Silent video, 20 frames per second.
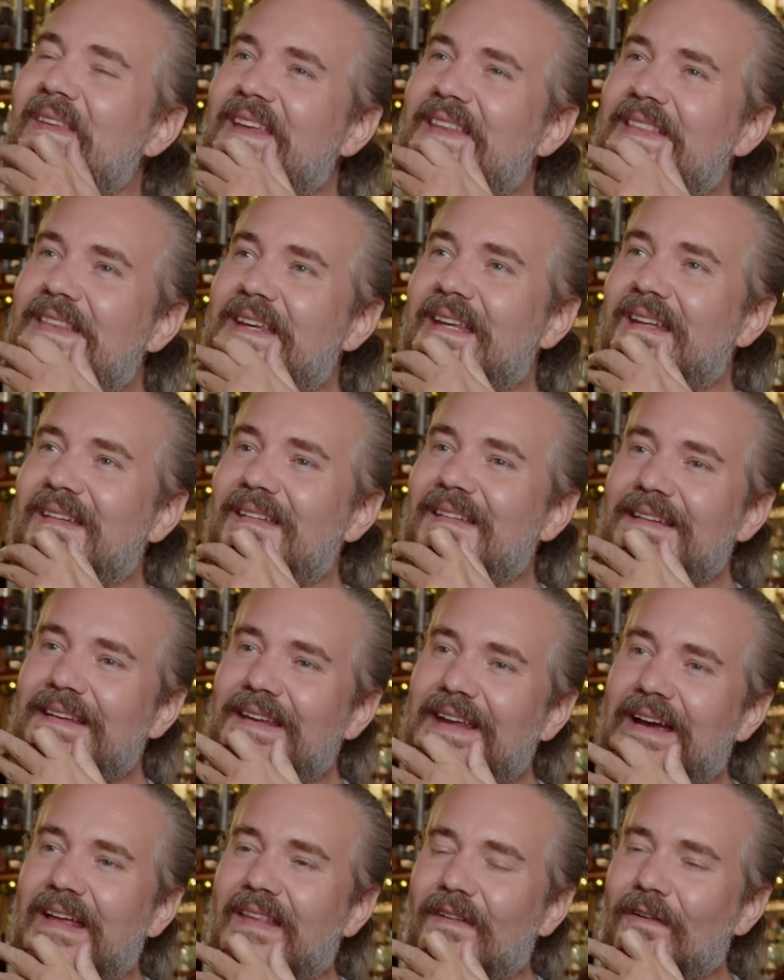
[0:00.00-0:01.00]
And then
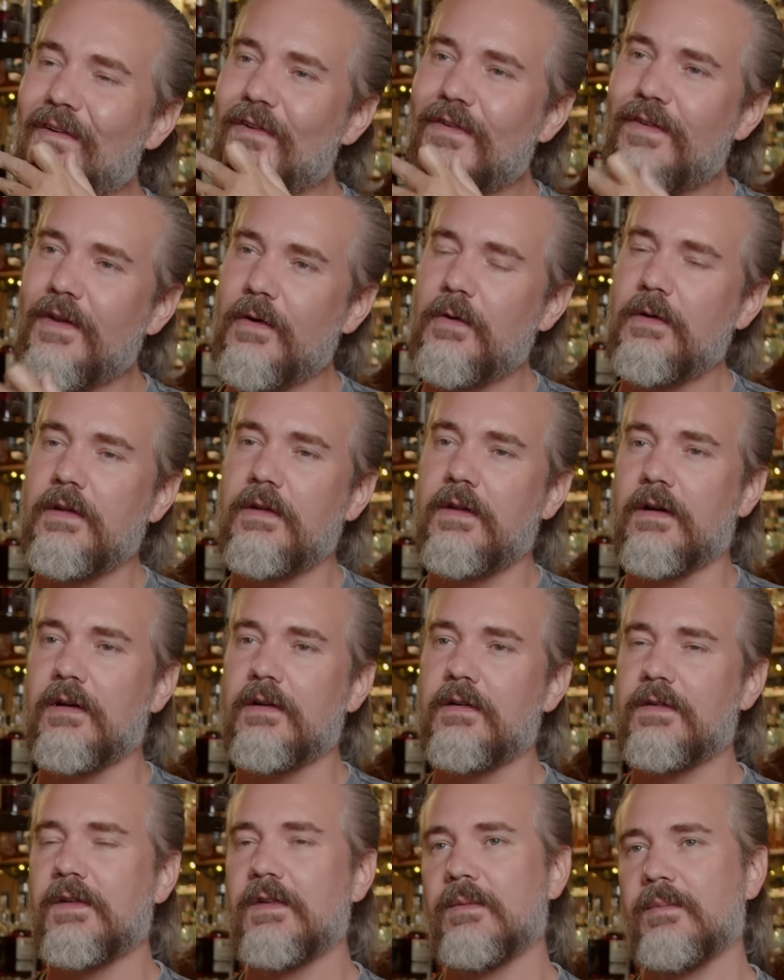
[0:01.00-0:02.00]
yeah, there's the oak in there.
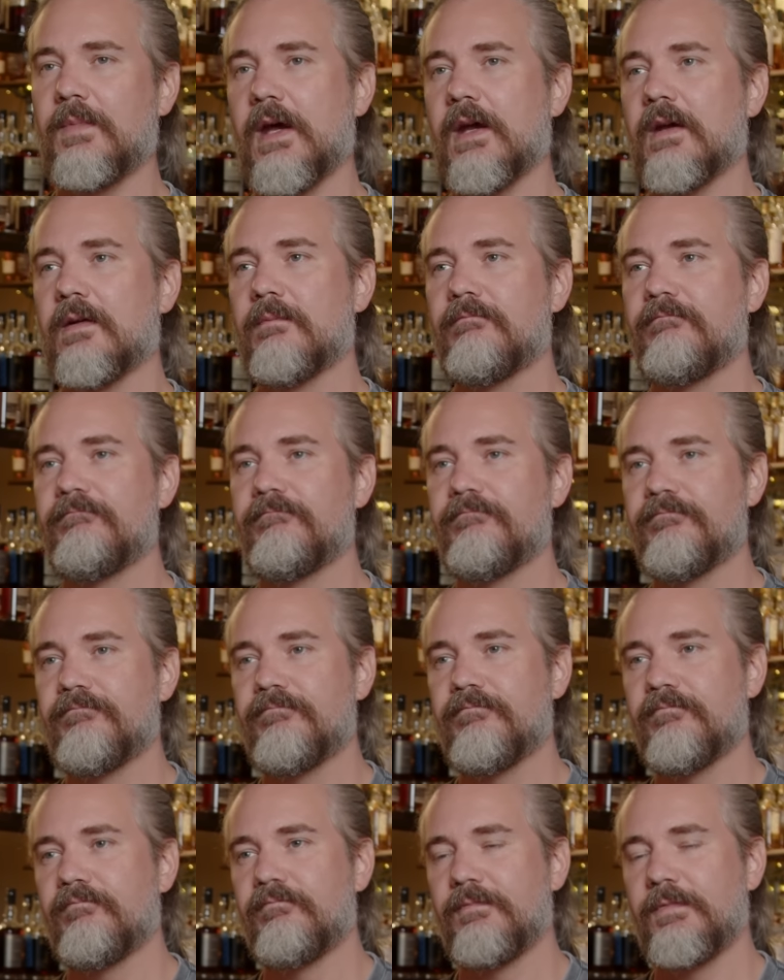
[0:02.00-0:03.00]
It's in the back.
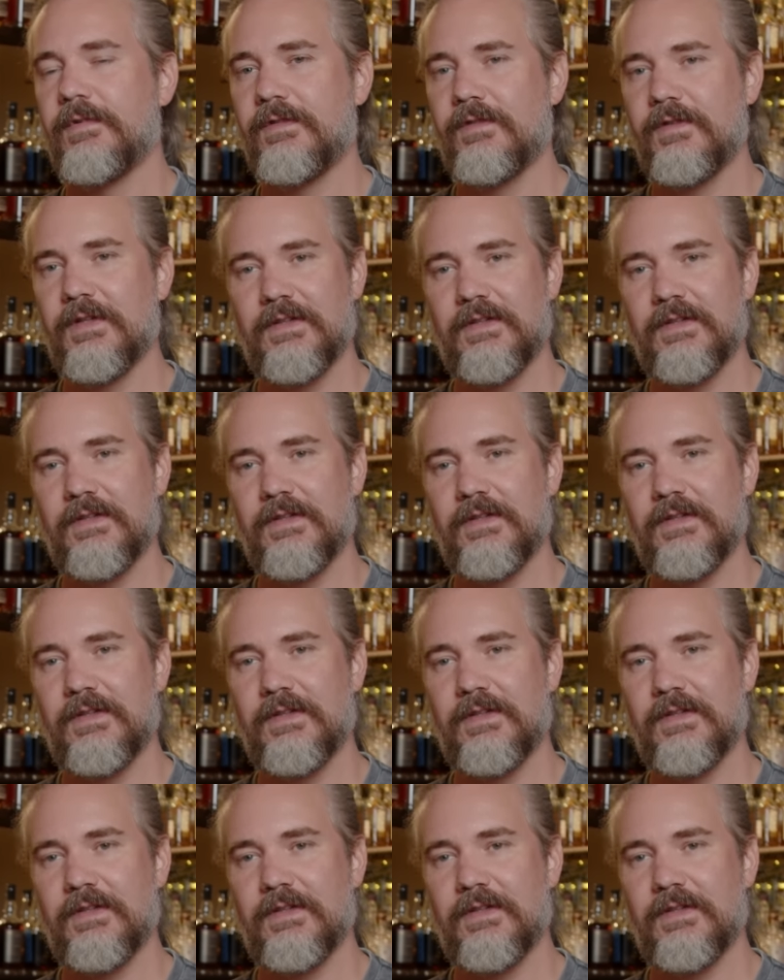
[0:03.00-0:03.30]
It's,